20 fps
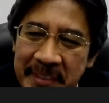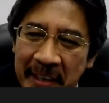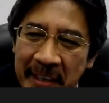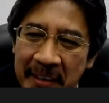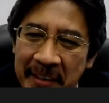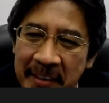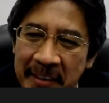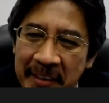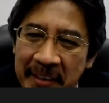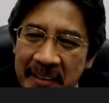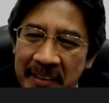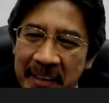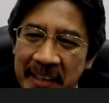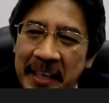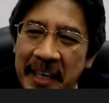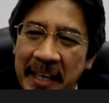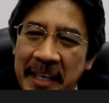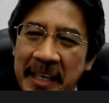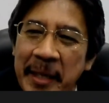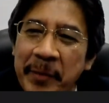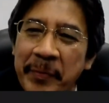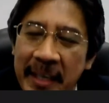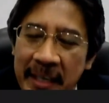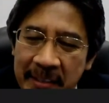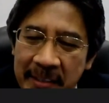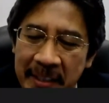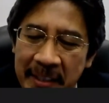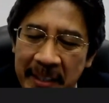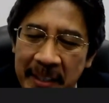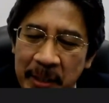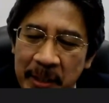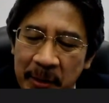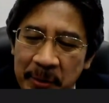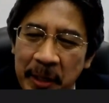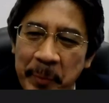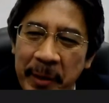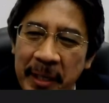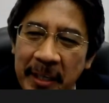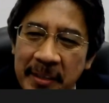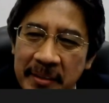in difficulty. I
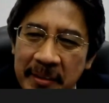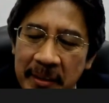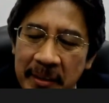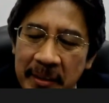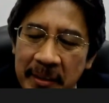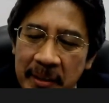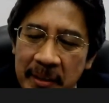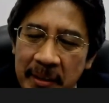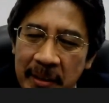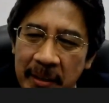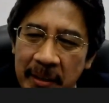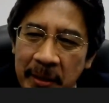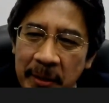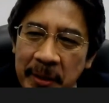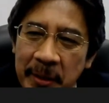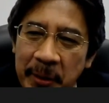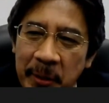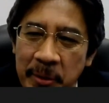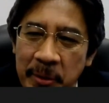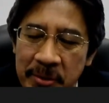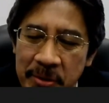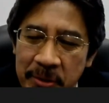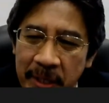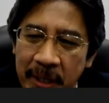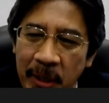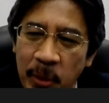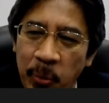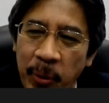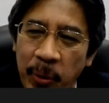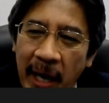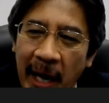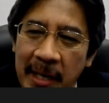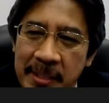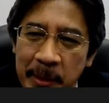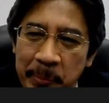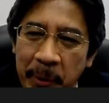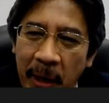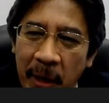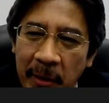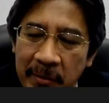mean, don't straight away ask
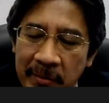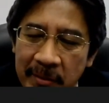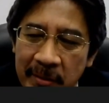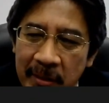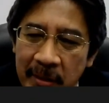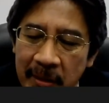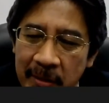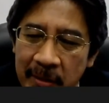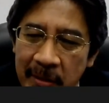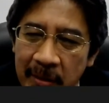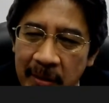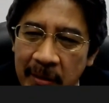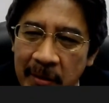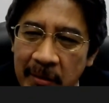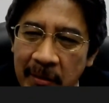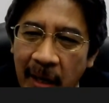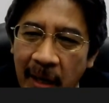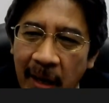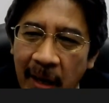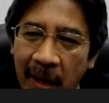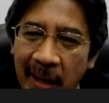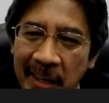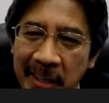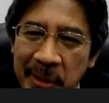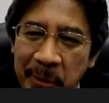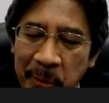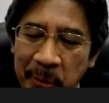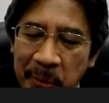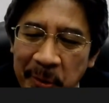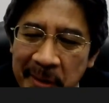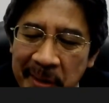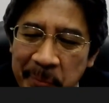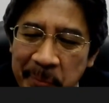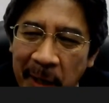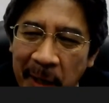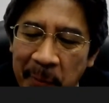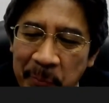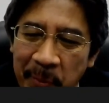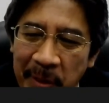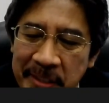about, about,
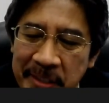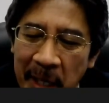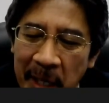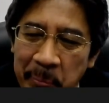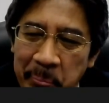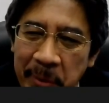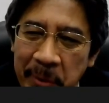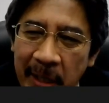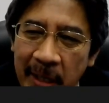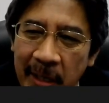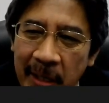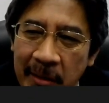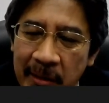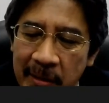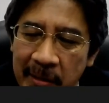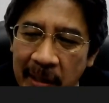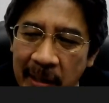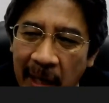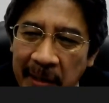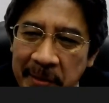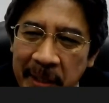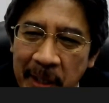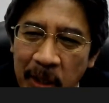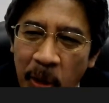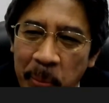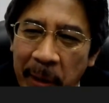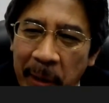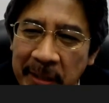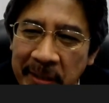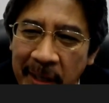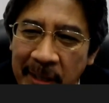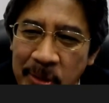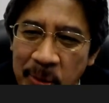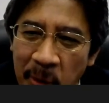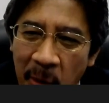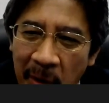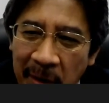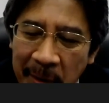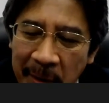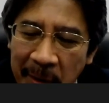for example, I think your method is wrong.
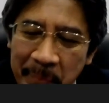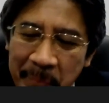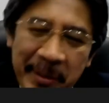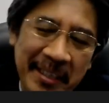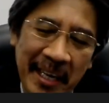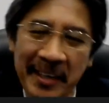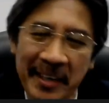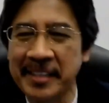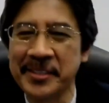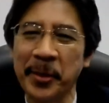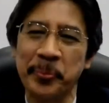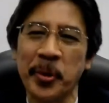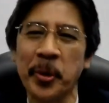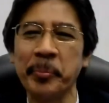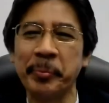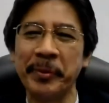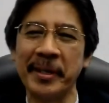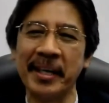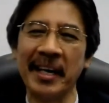I mean, that's not proper.